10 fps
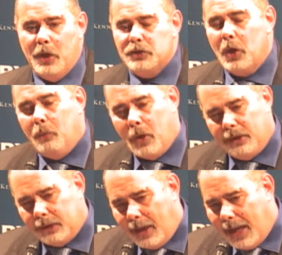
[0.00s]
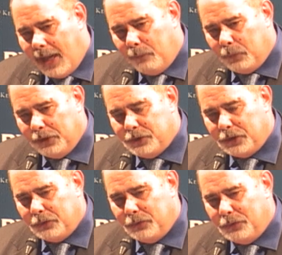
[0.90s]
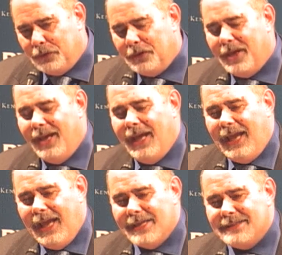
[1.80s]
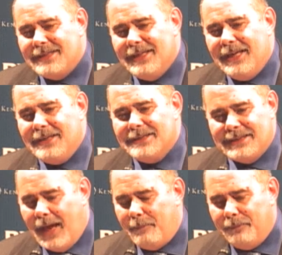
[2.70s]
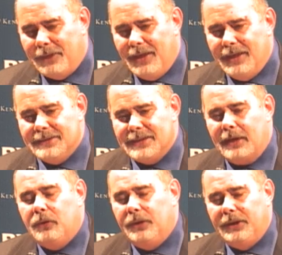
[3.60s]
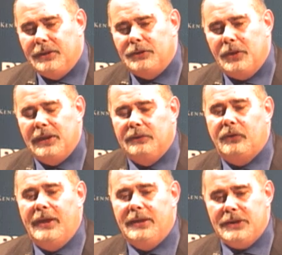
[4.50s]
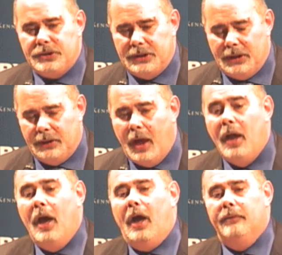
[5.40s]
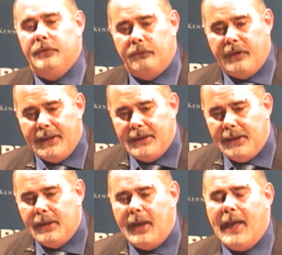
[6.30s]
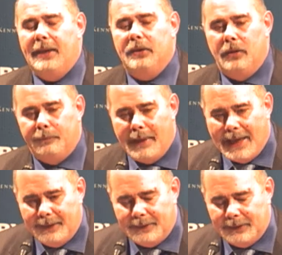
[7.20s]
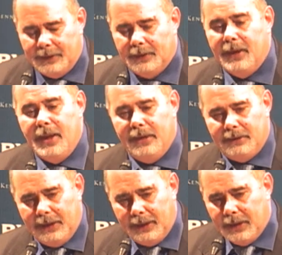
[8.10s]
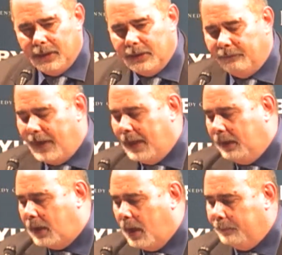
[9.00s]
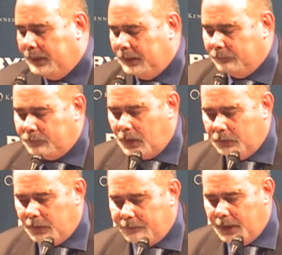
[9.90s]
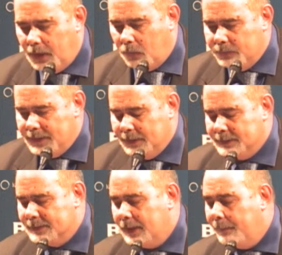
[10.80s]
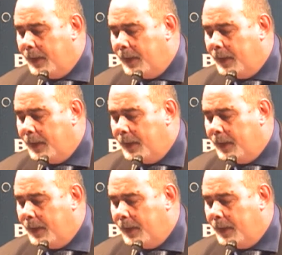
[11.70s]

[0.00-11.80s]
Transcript: So what uh, I will do is uh, something is according to the tradition of reading and commenting the Divine Comedy in front of an audience.